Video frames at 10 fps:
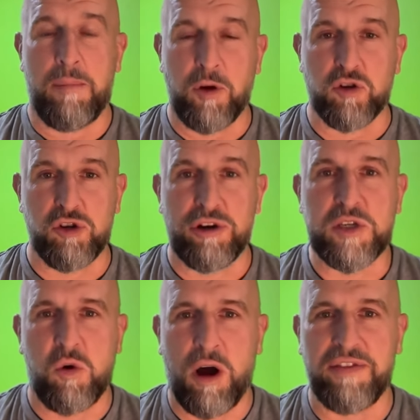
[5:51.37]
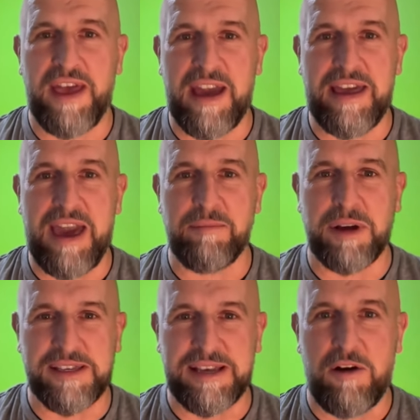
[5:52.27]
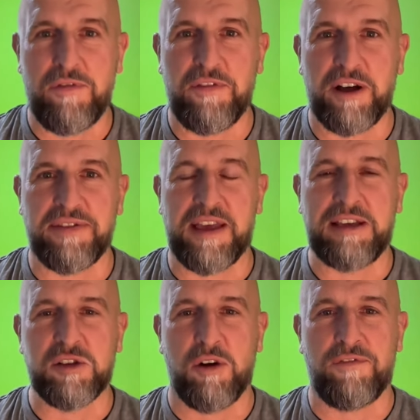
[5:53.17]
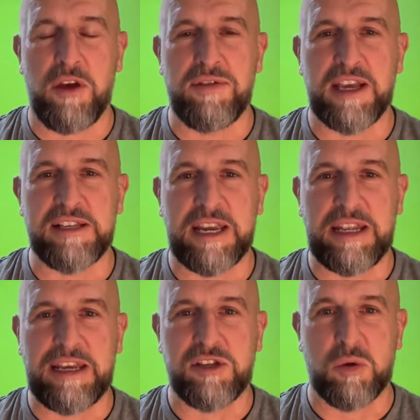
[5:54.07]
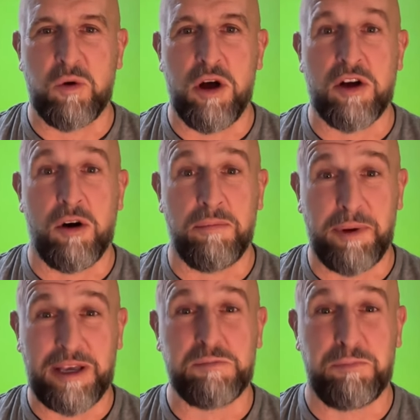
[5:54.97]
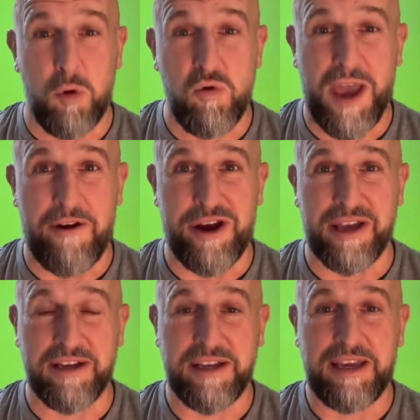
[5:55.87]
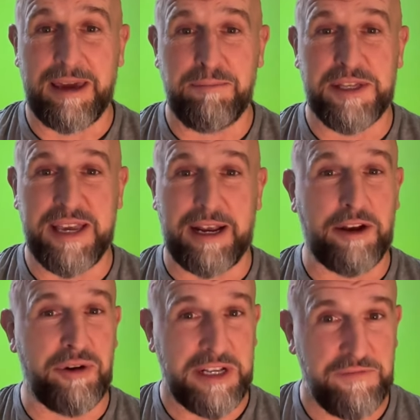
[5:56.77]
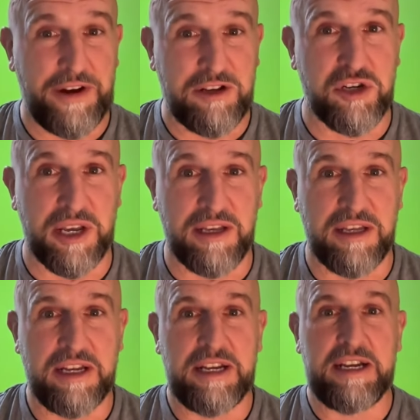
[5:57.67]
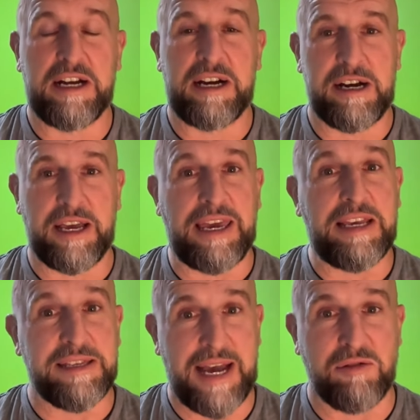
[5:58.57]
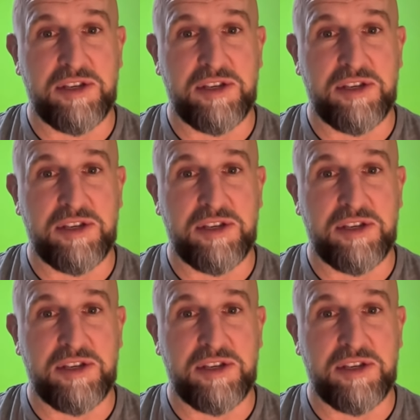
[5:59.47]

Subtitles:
I'm not sure he's quite there yet myself. I think he's got a few things that he needs to work on, but his ball carrying in particular and his finishing is